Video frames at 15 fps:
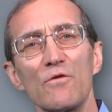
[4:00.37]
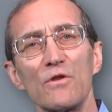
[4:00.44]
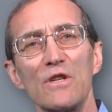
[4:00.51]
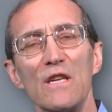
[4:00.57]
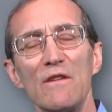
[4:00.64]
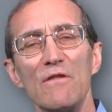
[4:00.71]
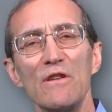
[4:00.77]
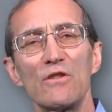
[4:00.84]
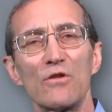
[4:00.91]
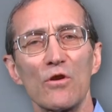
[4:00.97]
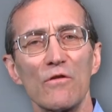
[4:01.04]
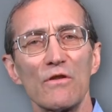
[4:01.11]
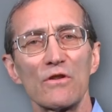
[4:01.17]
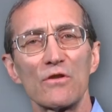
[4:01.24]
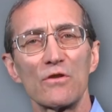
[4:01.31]
for TV
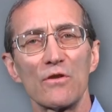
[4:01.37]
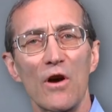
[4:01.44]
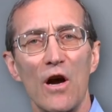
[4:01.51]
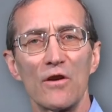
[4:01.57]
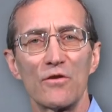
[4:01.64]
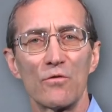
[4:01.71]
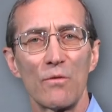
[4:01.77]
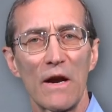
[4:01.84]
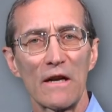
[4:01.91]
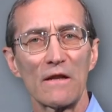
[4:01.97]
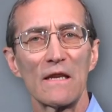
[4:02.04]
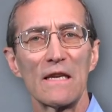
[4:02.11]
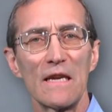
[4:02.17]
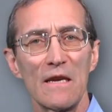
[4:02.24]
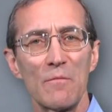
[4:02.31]
service are
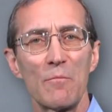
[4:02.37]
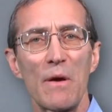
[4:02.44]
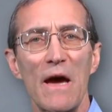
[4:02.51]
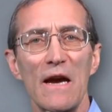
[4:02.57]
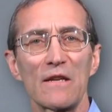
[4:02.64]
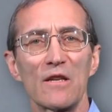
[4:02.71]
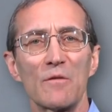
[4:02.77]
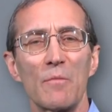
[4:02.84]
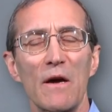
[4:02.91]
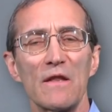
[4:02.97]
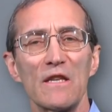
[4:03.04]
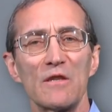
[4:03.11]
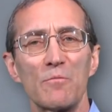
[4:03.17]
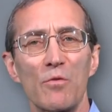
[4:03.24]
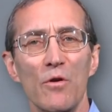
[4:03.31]
directly impacted by
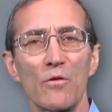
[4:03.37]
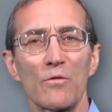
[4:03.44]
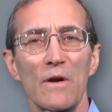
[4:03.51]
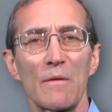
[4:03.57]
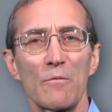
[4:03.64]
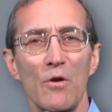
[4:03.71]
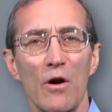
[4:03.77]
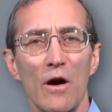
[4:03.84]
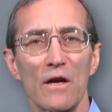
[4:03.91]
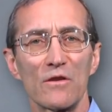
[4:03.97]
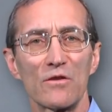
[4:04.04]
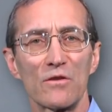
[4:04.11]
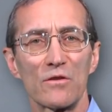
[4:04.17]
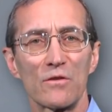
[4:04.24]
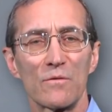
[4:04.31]
these program
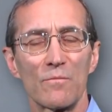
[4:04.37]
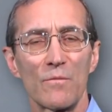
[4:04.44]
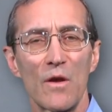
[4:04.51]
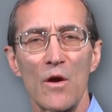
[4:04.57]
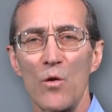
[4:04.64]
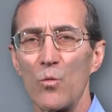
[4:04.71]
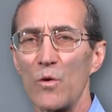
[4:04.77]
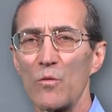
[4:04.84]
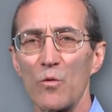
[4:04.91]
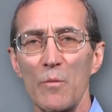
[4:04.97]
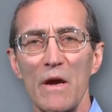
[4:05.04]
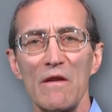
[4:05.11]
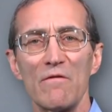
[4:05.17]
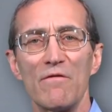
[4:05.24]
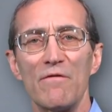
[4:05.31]
costs. We
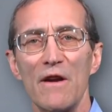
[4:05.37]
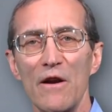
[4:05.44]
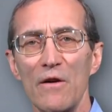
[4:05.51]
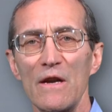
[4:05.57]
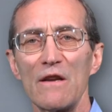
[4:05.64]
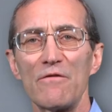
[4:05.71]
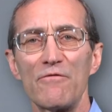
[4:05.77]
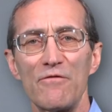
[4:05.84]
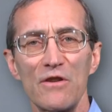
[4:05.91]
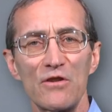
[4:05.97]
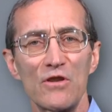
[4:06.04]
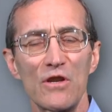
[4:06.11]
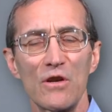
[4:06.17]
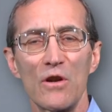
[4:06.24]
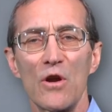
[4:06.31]
remain very
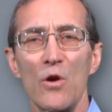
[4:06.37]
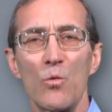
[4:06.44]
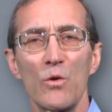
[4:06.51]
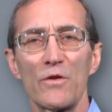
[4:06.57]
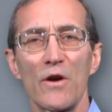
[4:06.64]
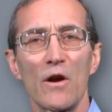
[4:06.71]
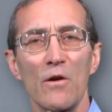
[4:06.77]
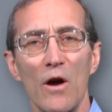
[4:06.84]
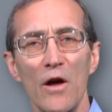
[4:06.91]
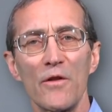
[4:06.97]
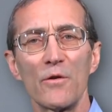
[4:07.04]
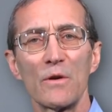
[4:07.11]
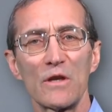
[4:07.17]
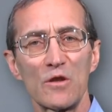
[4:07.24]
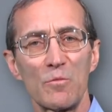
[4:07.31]
efficient with our
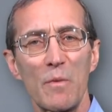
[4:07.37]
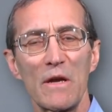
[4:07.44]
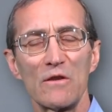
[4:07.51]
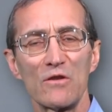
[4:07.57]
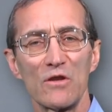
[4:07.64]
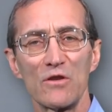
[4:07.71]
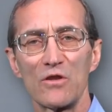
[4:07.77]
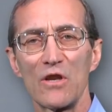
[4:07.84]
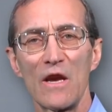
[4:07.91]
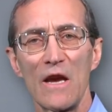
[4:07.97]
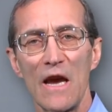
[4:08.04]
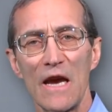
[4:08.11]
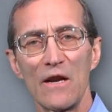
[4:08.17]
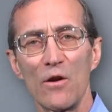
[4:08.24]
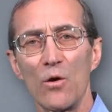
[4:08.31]
other expenses
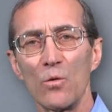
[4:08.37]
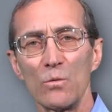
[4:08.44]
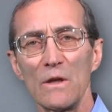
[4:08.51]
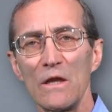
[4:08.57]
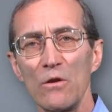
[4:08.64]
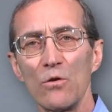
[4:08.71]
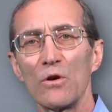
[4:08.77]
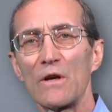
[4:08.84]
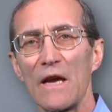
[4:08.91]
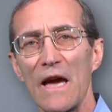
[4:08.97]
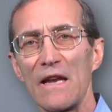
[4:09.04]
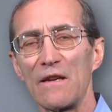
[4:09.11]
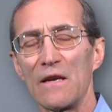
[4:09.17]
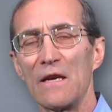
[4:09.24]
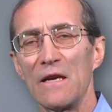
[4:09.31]
and only look
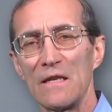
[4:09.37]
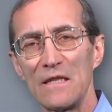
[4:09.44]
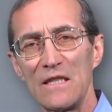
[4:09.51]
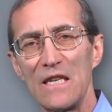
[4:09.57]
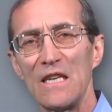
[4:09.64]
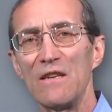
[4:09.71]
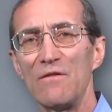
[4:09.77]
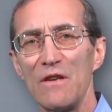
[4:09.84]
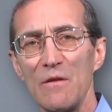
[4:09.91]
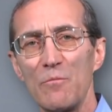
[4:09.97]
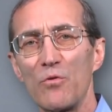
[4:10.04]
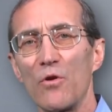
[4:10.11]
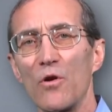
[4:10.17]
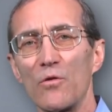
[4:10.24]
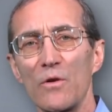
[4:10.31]
at TV
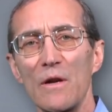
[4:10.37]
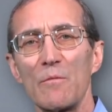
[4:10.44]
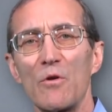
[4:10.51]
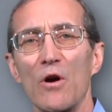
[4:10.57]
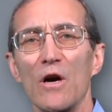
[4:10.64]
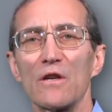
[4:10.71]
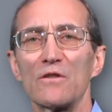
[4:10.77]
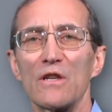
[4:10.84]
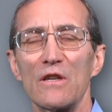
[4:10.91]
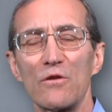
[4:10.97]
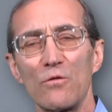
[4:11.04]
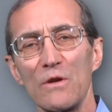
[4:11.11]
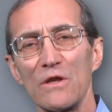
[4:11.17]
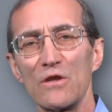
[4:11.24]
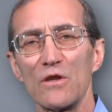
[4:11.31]
program cost
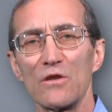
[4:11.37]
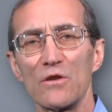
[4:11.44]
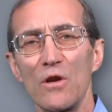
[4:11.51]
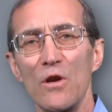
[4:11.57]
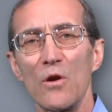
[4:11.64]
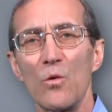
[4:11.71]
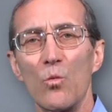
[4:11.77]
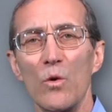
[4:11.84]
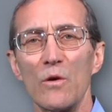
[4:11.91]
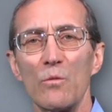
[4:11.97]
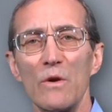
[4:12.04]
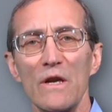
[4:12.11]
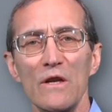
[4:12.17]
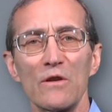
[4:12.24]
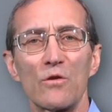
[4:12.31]
increases when
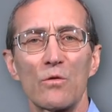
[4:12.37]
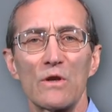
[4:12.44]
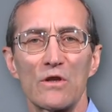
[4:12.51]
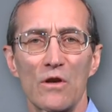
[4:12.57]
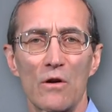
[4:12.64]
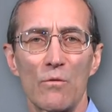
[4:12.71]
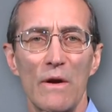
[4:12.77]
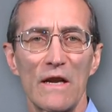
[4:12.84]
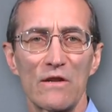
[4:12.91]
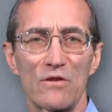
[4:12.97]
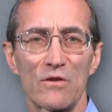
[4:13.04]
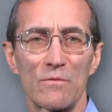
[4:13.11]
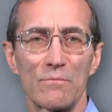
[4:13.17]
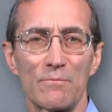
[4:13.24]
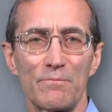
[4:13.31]
we increase our
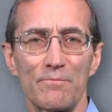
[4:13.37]
rates.